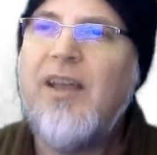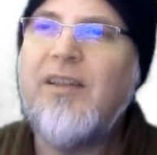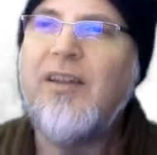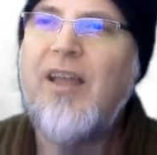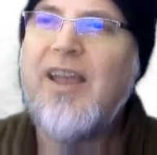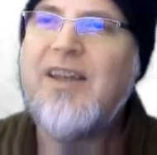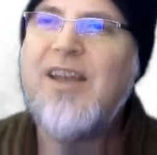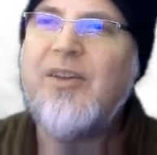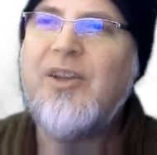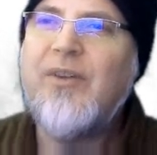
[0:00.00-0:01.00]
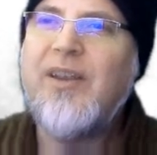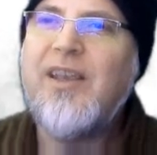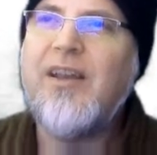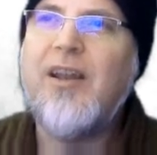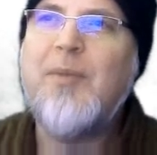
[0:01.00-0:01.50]
And the lion down here
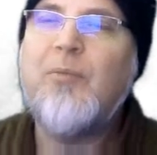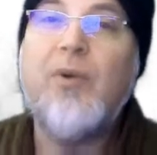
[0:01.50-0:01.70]
again. I mean,